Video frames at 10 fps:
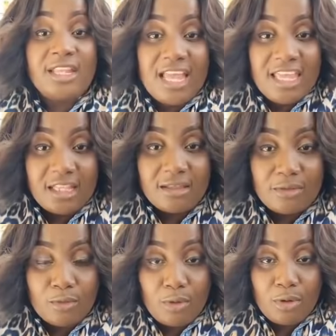in a it,
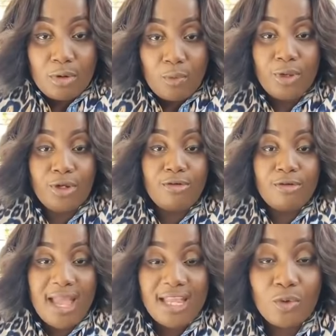when I
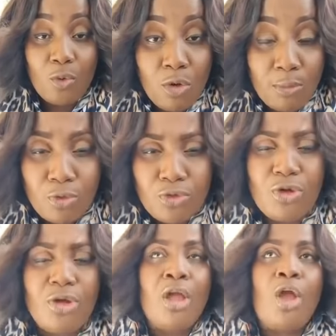right,
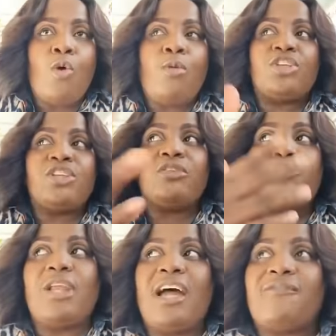how much
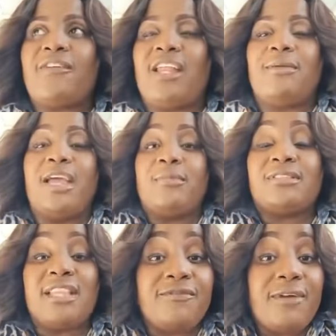years do I follow me? I
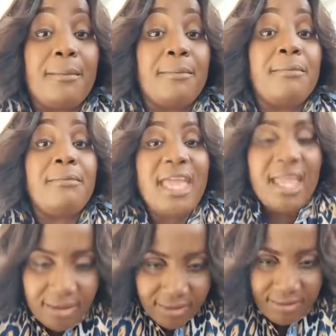say, if I
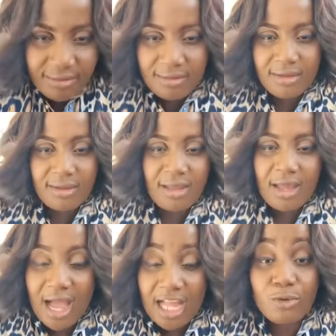me,
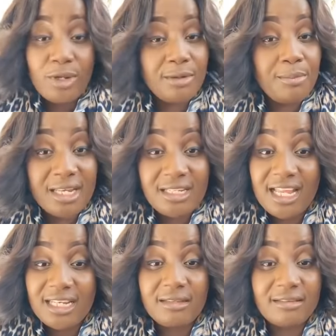I do anybody
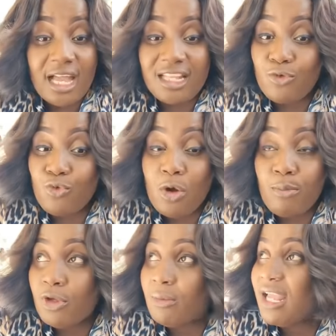now. this God,
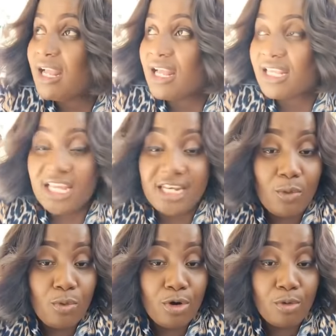rope me up like a can
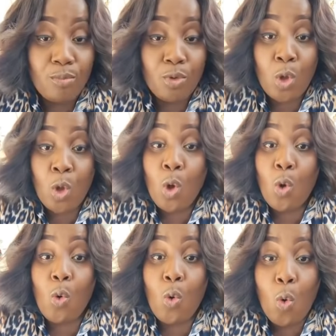of worm
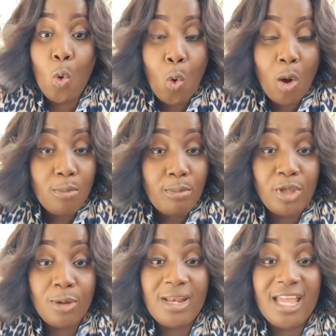open
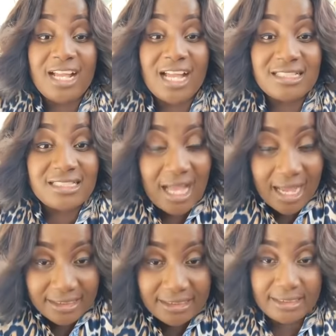me up like a
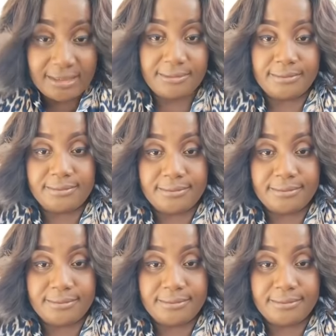sardine.